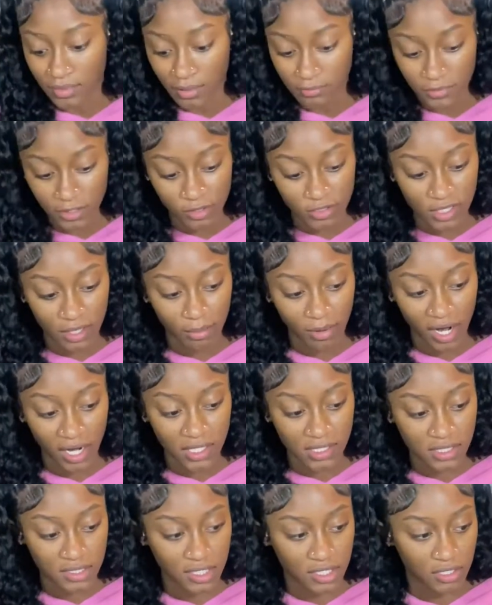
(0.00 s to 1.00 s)
I'm losing brain
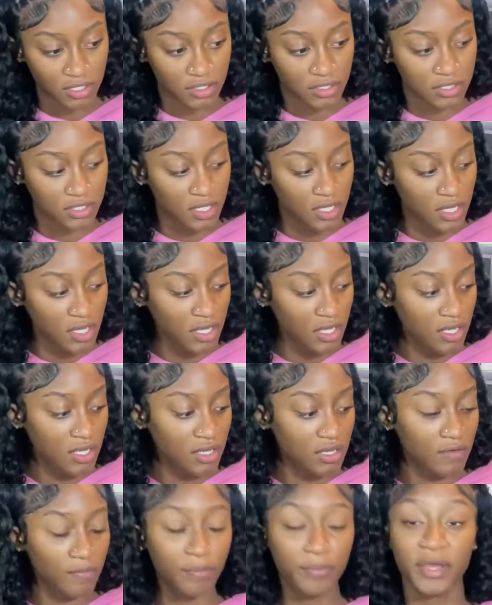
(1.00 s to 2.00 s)
cells.
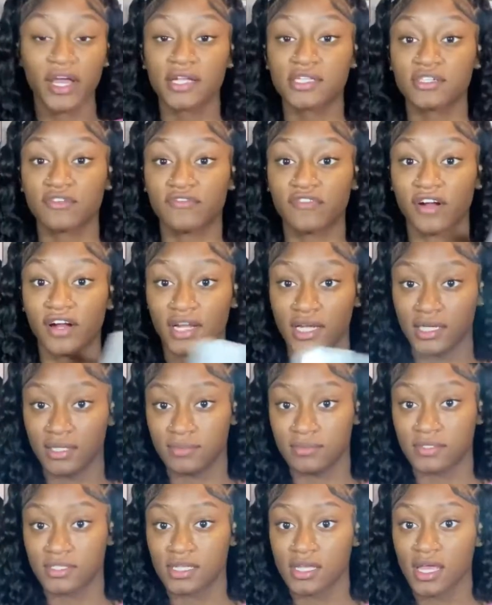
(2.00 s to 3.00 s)
Picture
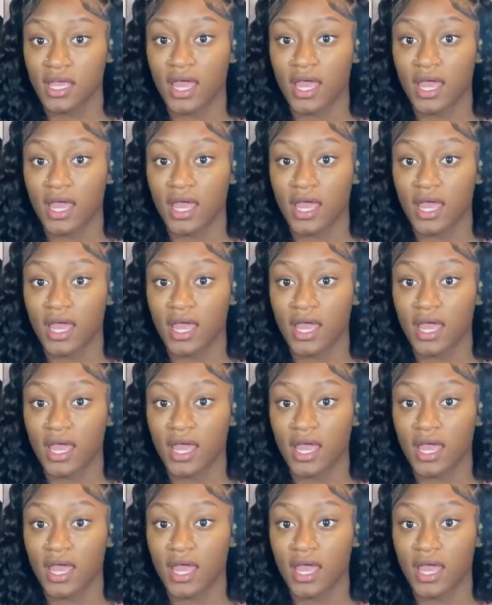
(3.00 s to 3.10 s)
frames.